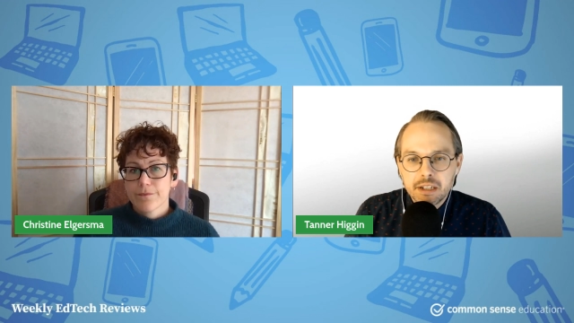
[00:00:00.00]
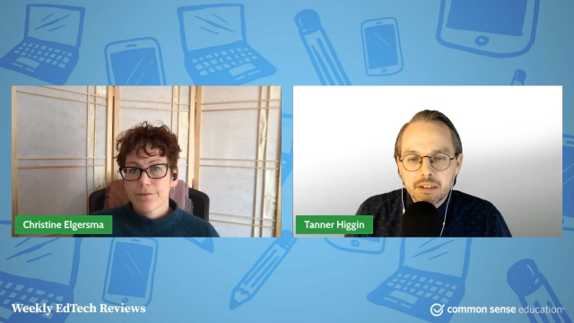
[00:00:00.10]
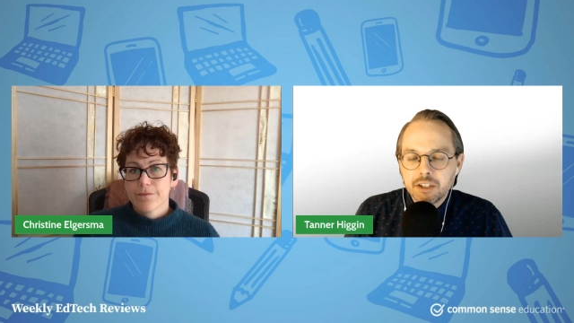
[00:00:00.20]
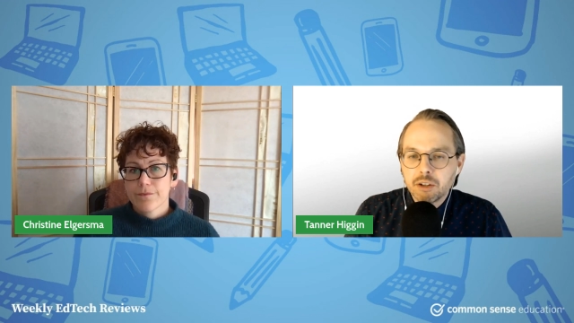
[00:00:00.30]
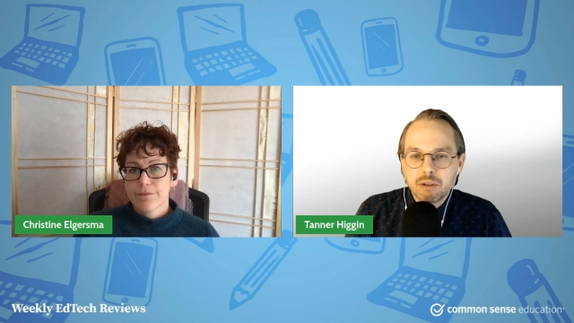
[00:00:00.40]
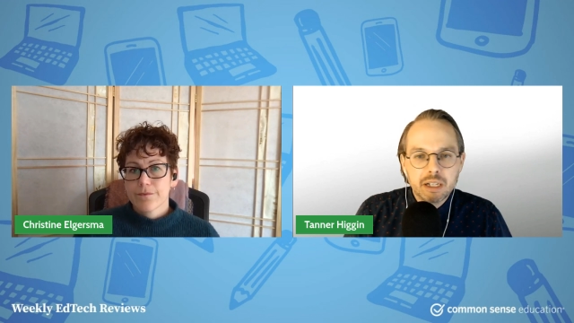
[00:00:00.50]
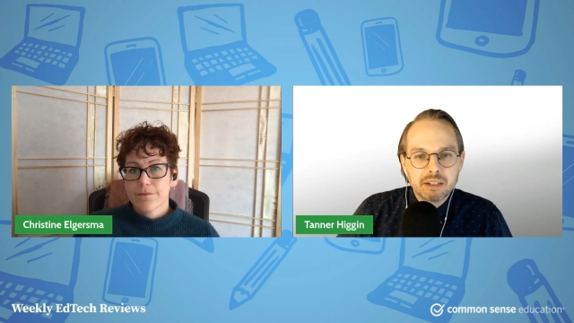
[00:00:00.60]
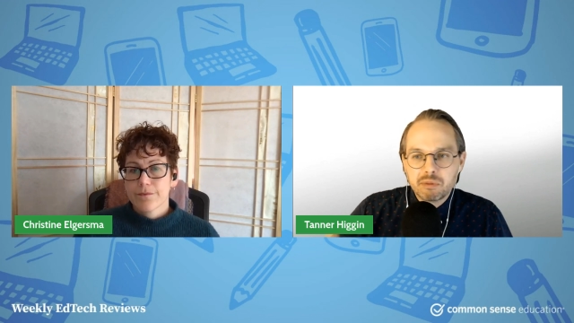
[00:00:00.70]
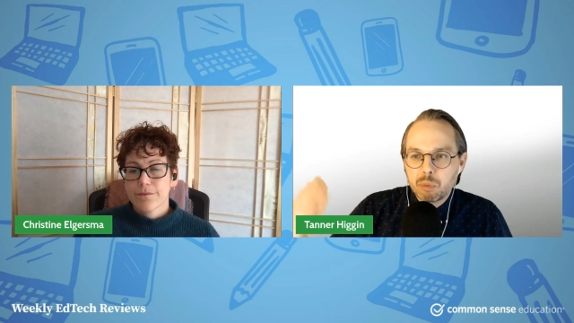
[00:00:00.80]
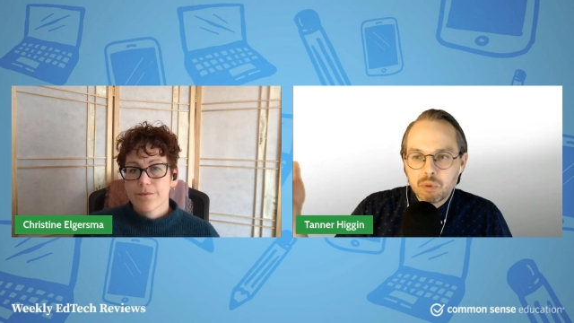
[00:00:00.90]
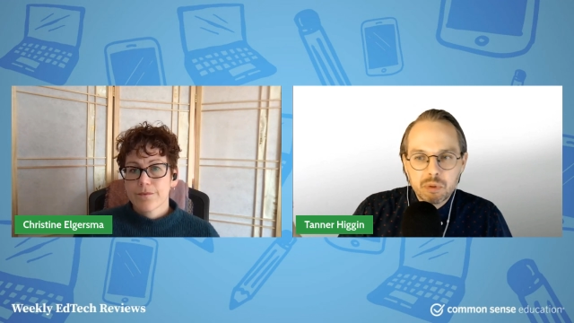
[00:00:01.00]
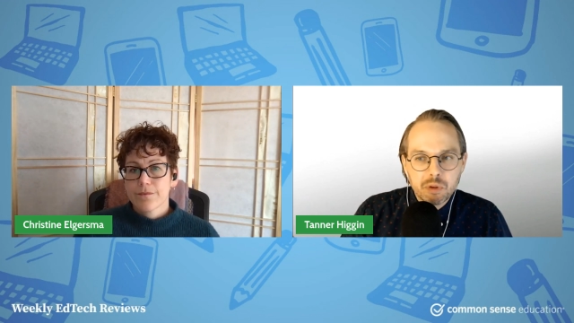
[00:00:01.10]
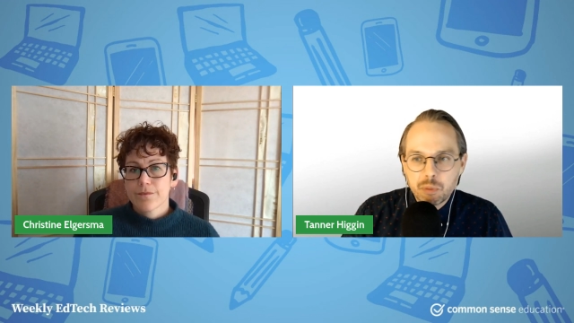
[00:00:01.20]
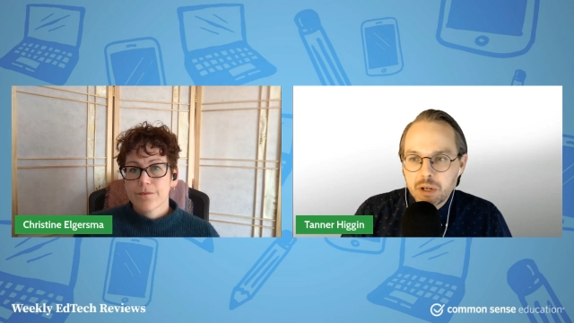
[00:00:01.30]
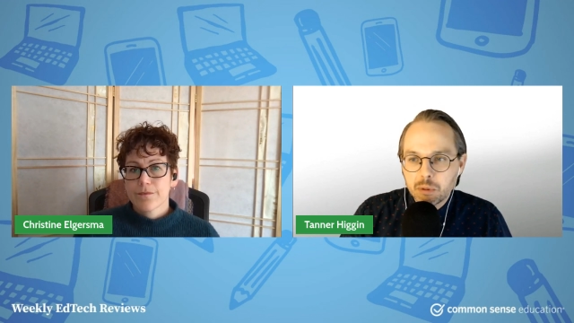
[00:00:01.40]
Speaker 1: You know, like the
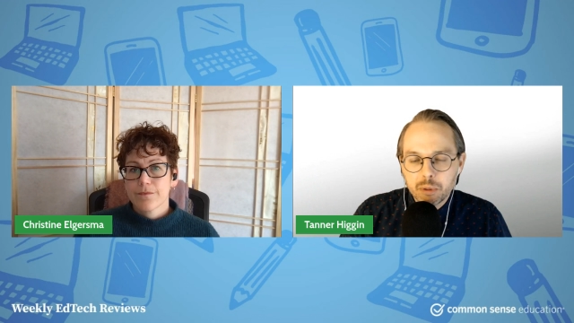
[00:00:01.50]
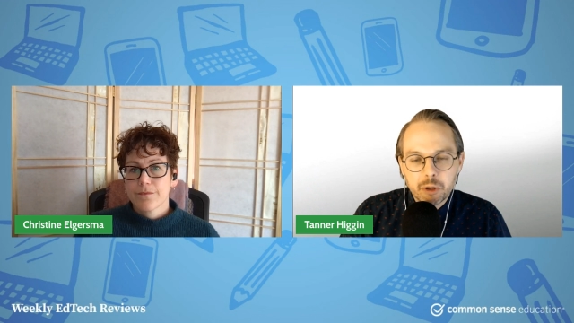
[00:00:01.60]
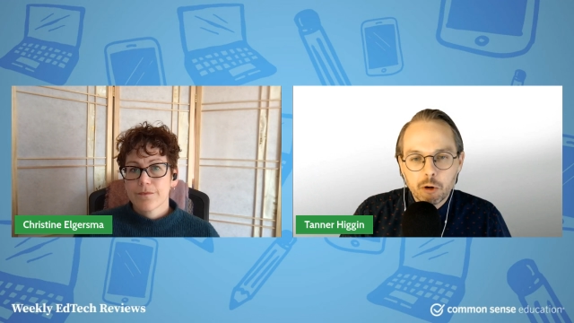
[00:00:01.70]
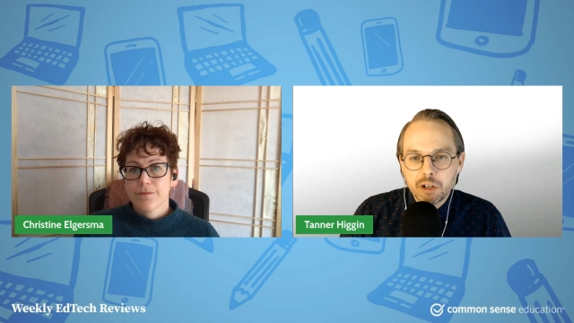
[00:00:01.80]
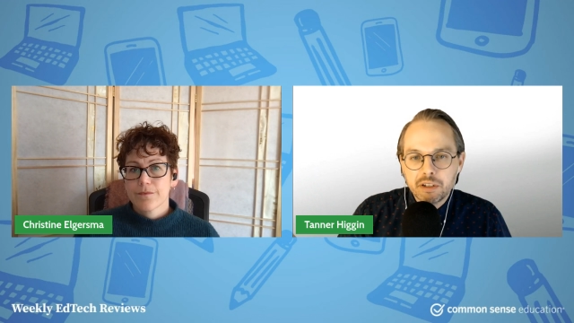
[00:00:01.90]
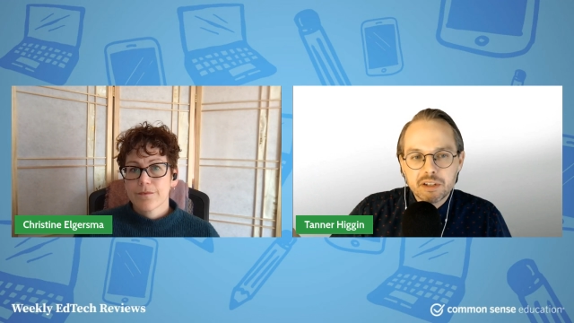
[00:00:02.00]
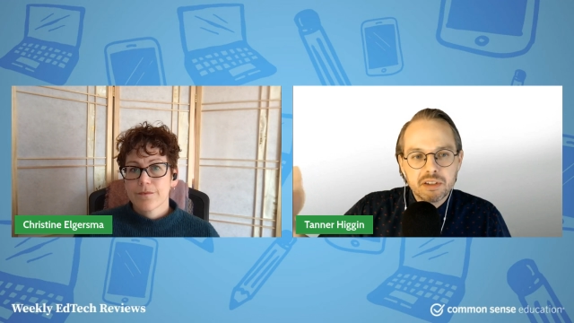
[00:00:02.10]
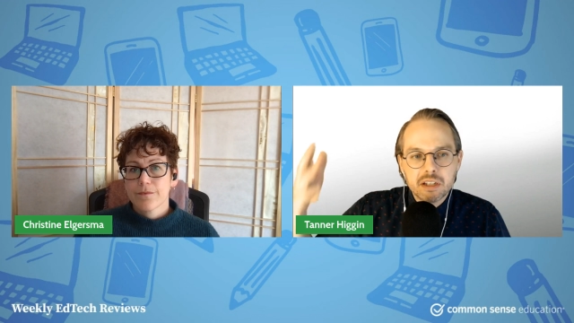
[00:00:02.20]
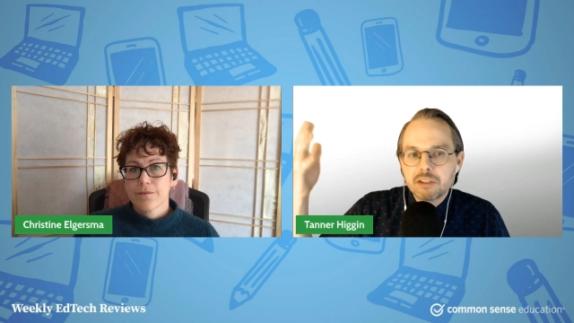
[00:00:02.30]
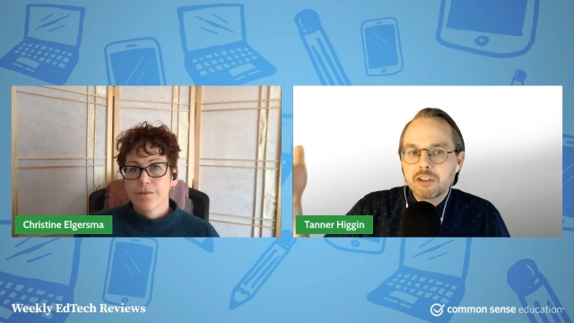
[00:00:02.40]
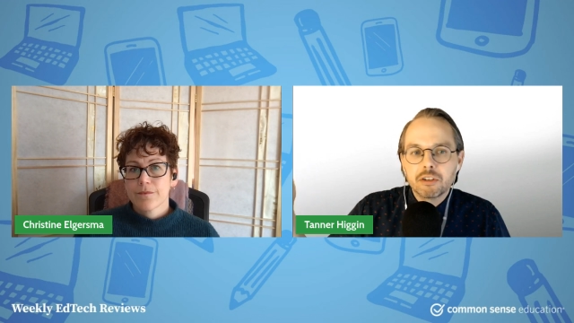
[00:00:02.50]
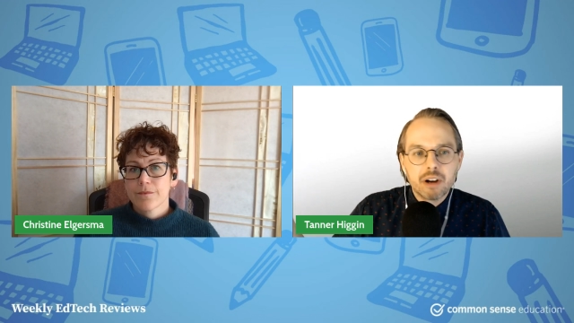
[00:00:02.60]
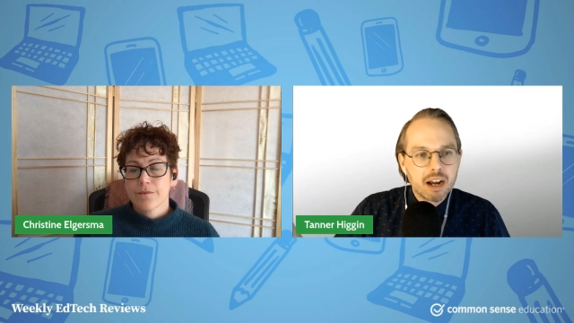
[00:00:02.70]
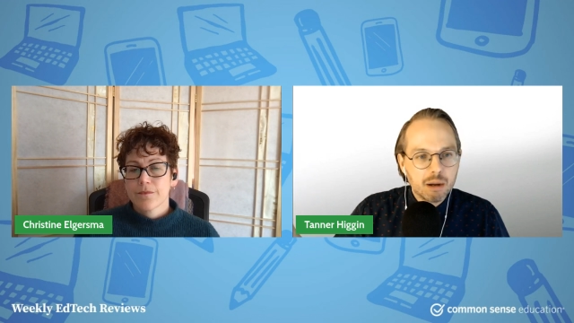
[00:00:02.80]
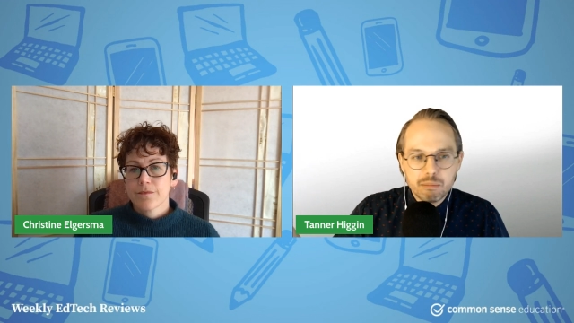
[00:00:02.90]
week we're recording this, the
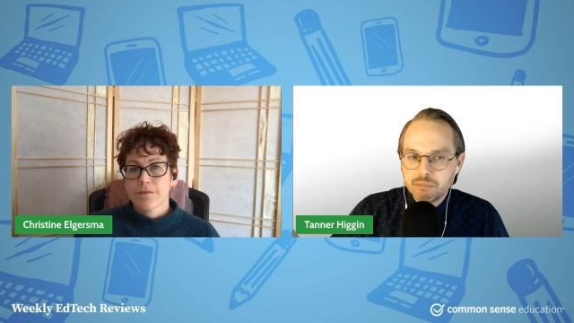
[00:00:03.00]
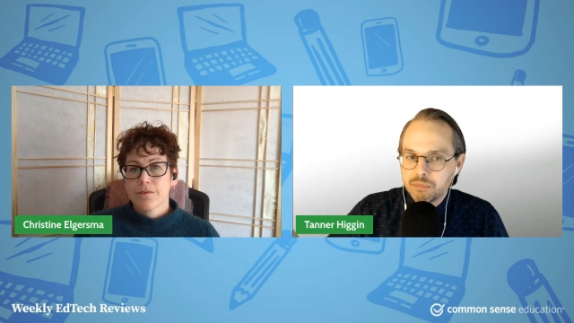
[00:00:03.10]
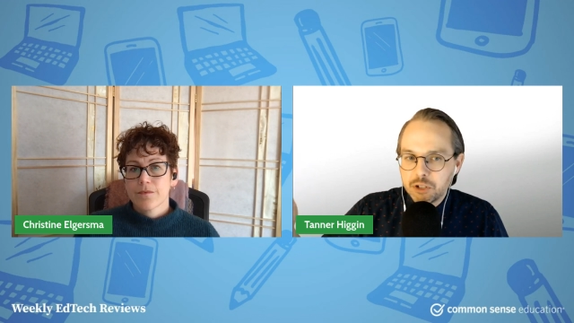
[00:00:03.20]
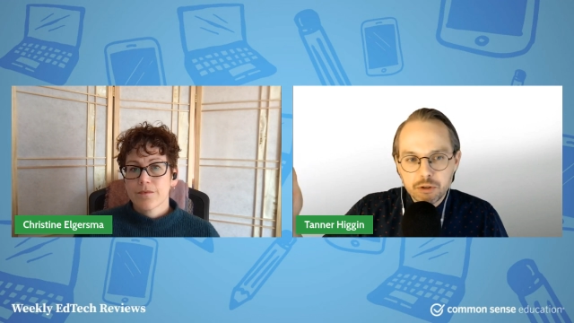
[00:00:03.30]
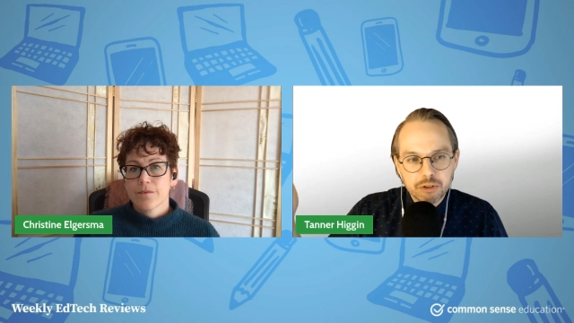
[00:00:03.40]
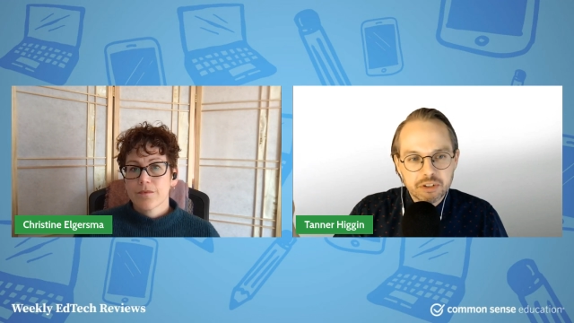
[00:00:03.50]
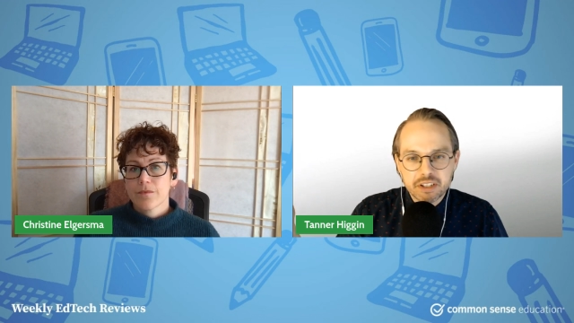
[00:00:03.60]
Instagram news,